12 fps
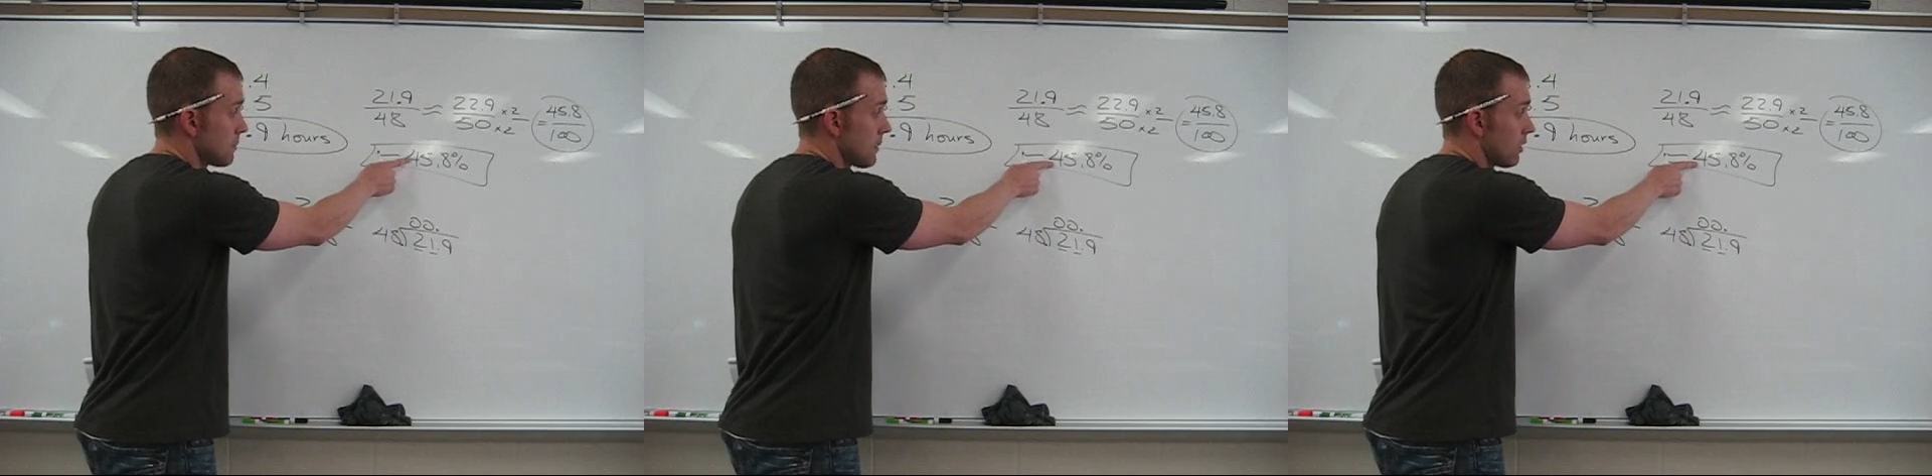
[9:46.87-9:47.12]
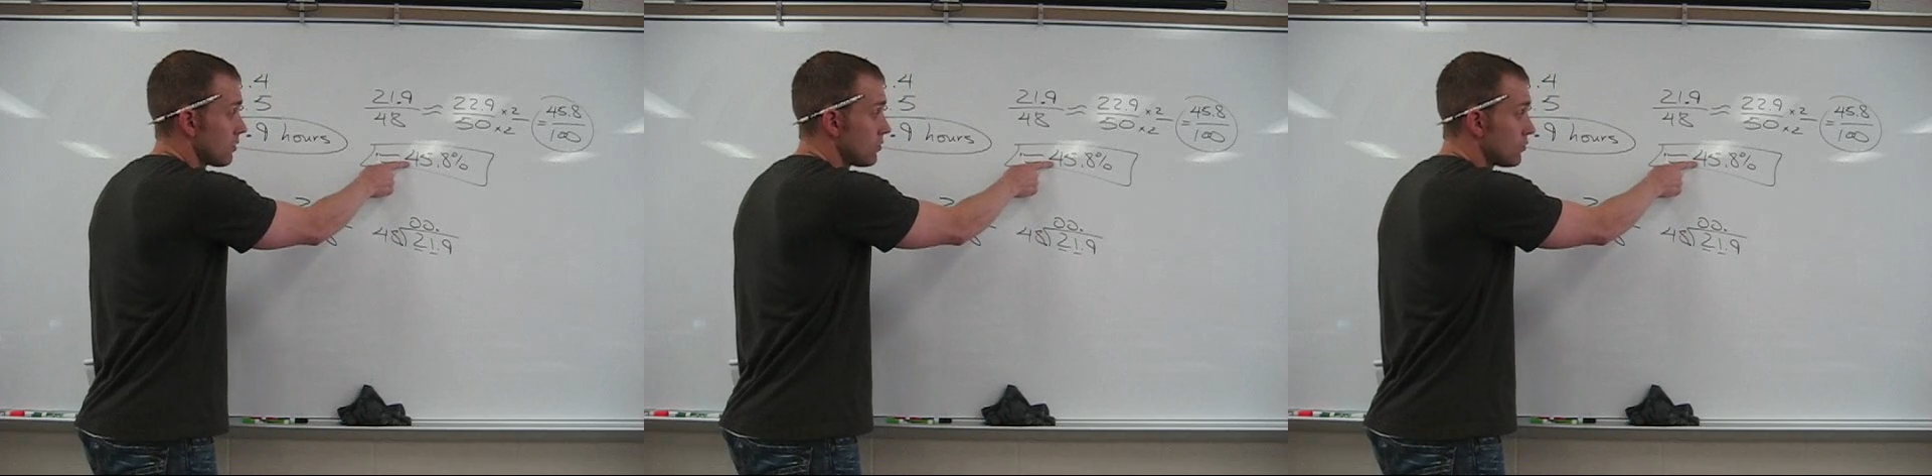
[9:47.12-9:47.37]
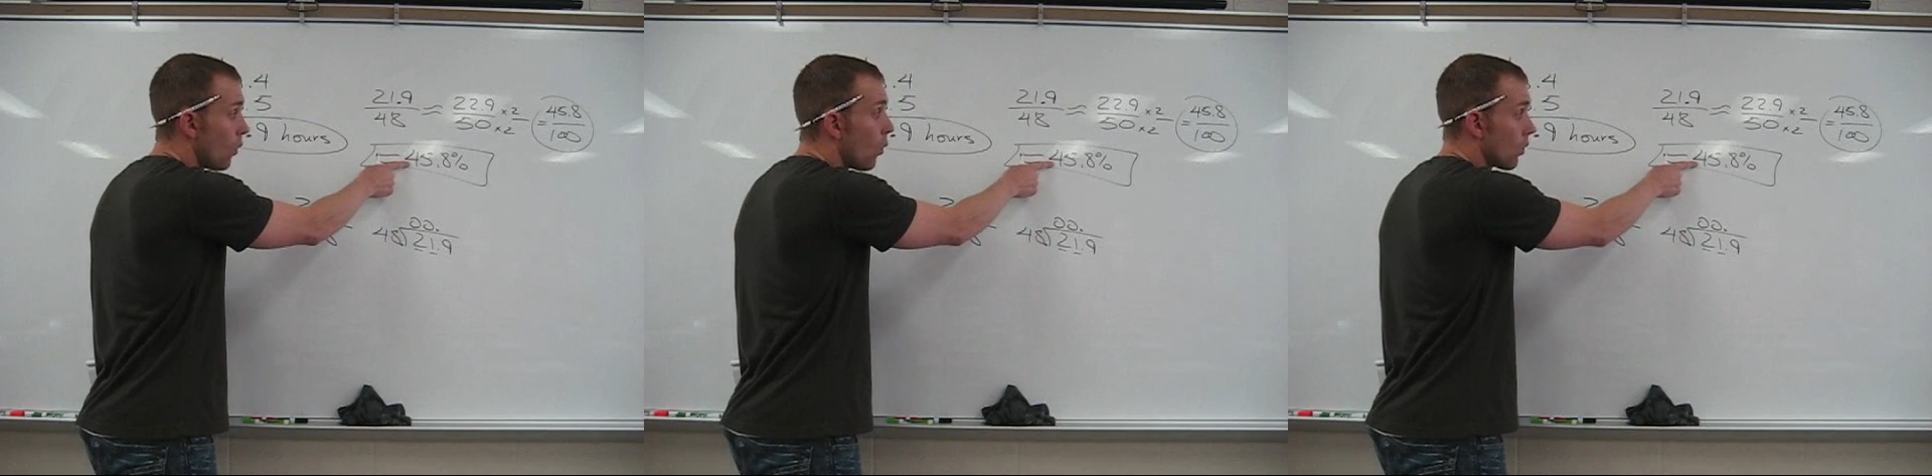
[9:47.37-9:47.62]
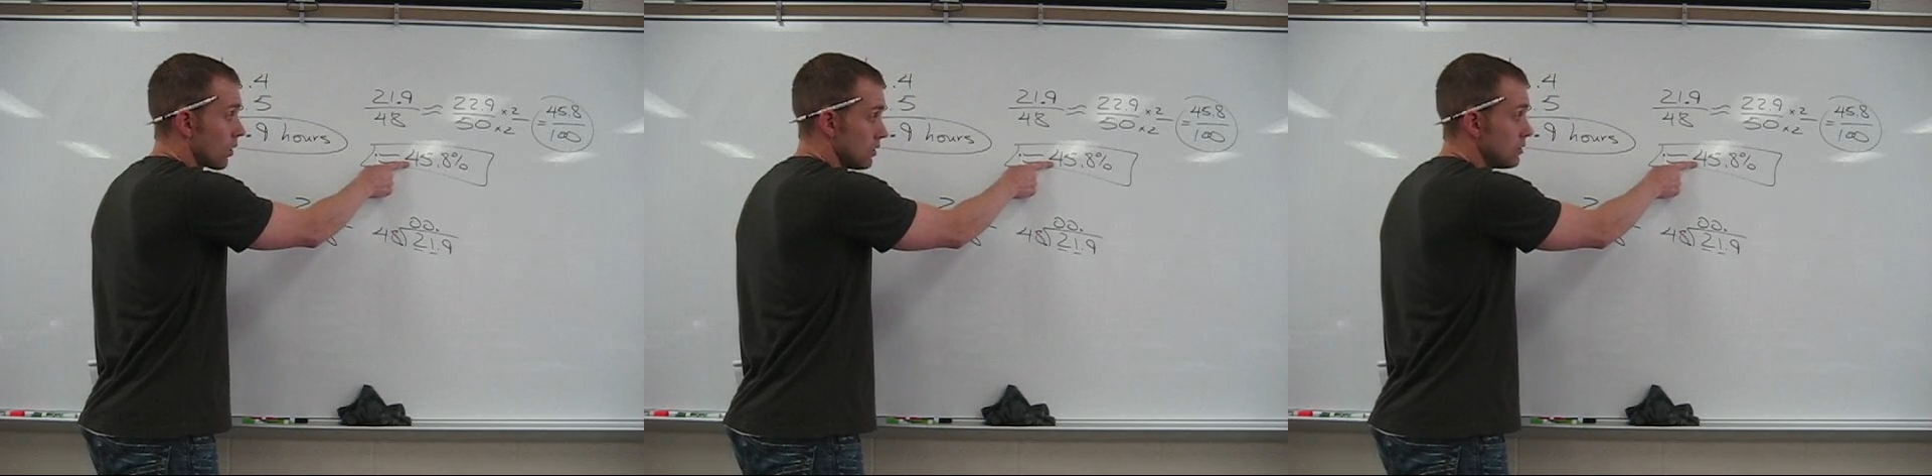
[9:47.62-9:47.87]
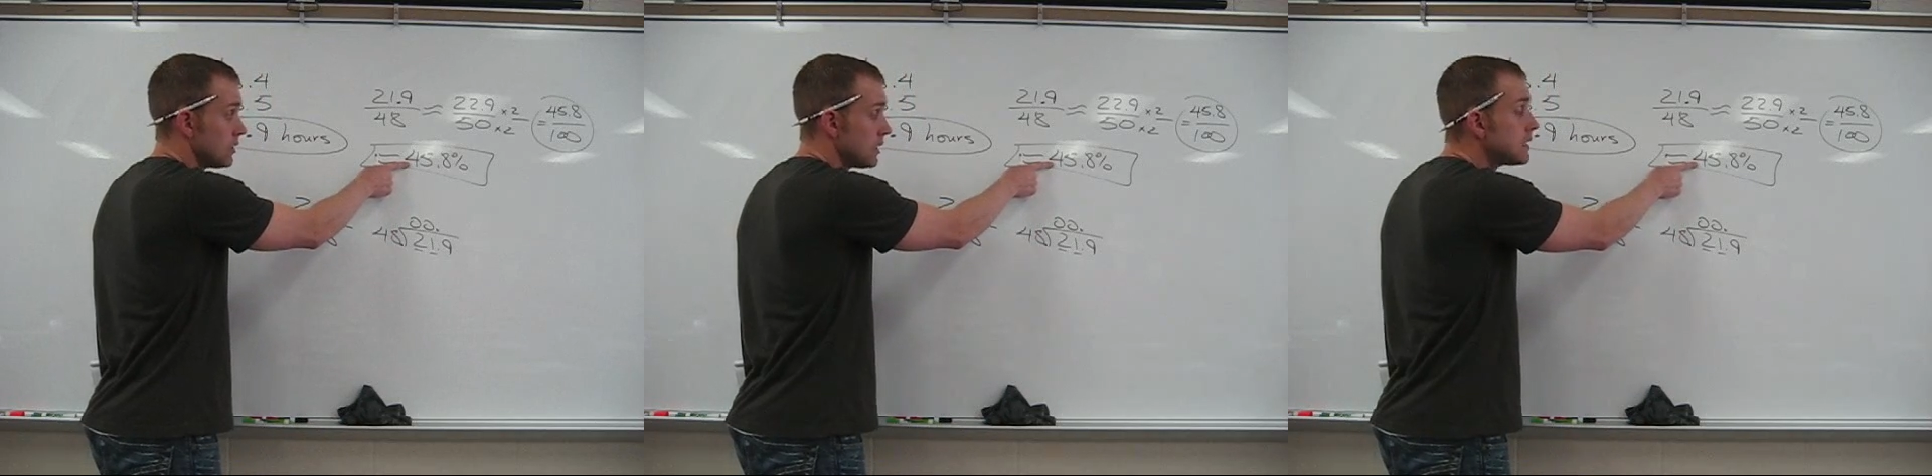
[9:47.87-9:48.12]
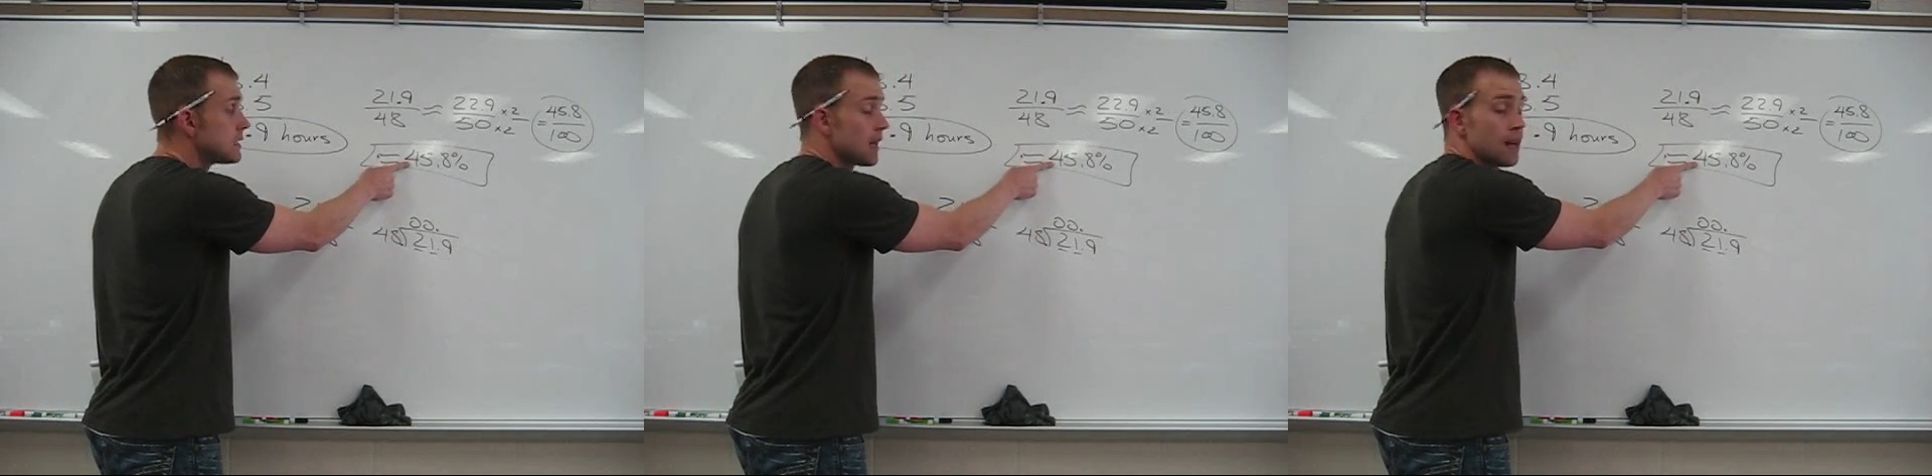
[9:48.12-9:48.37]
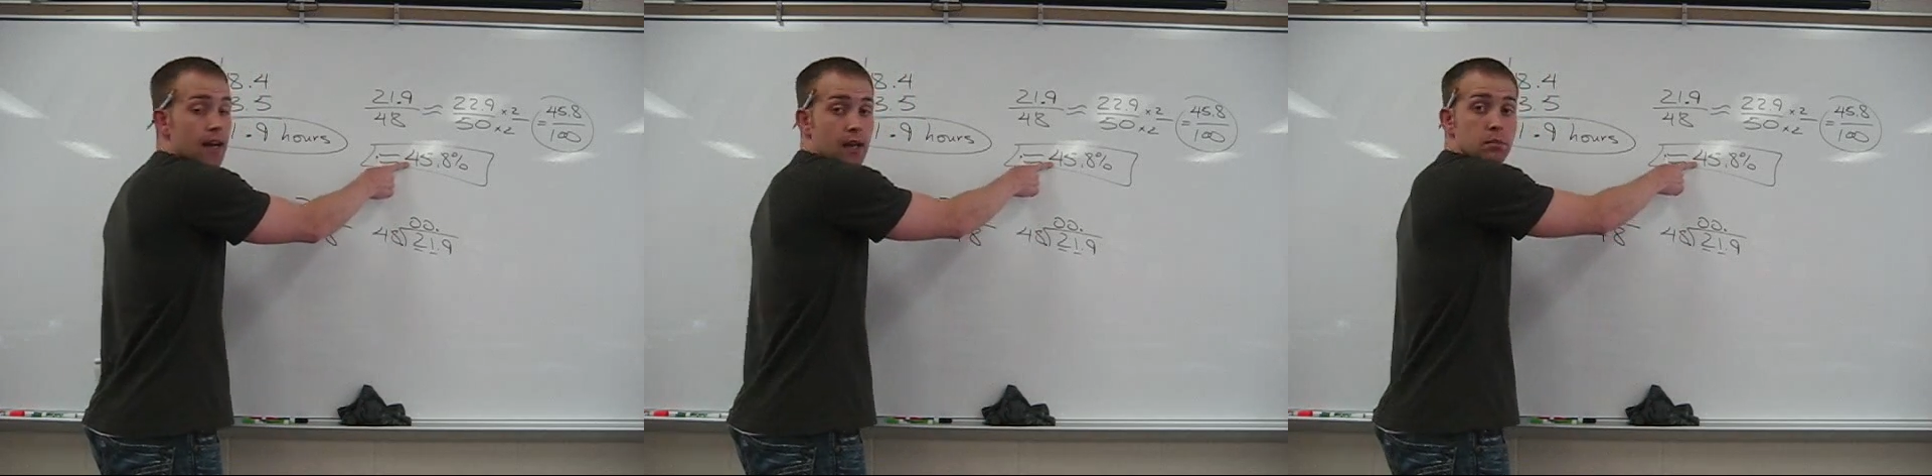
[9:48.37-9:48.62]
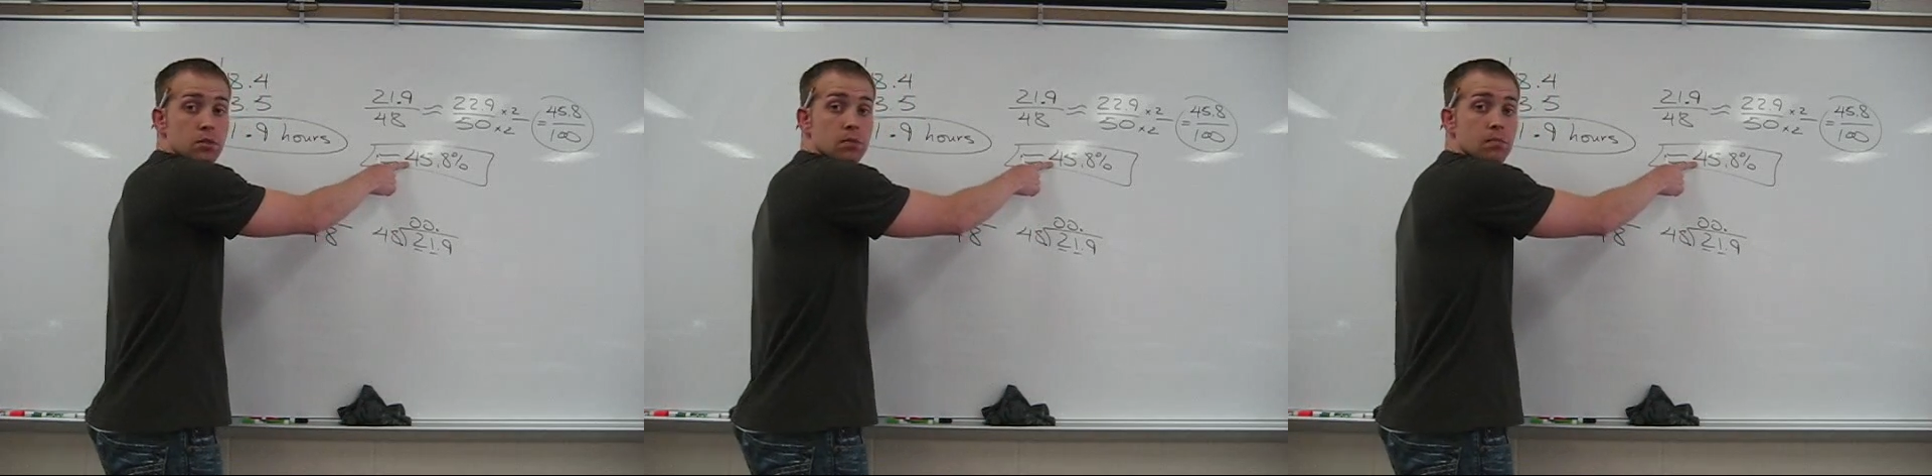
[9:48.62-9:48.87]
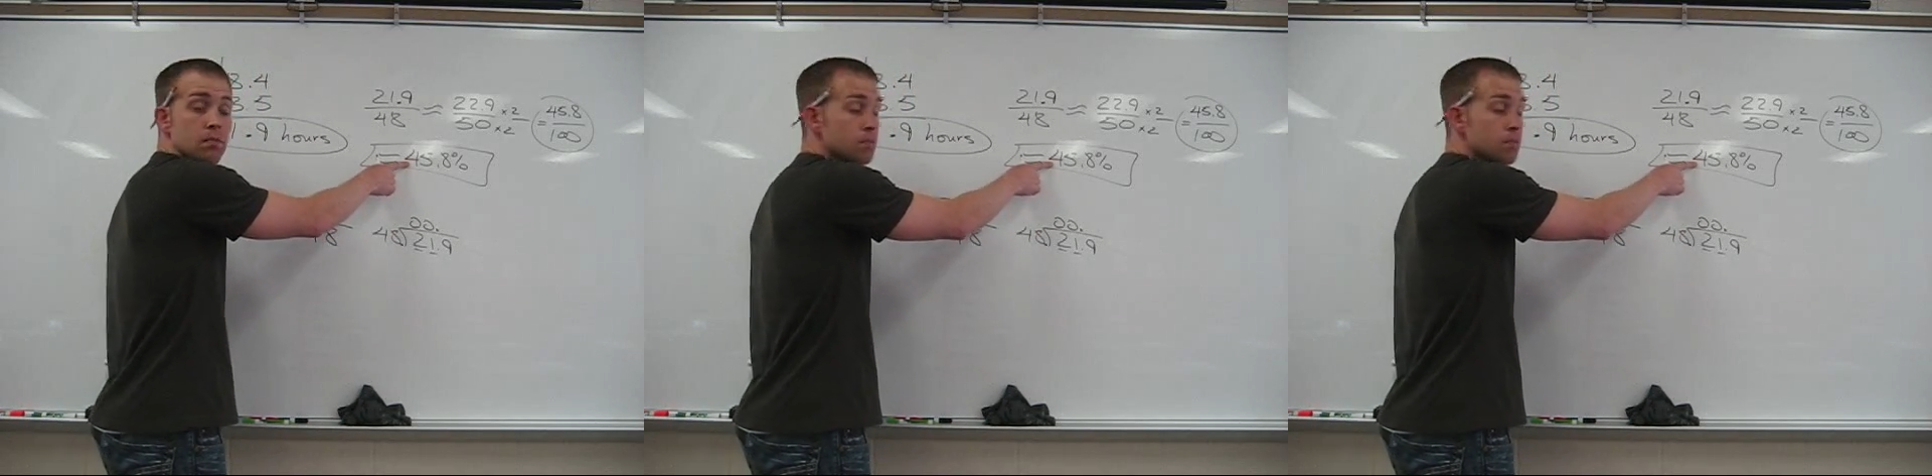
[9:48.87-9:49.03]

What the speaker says: in about 4 times.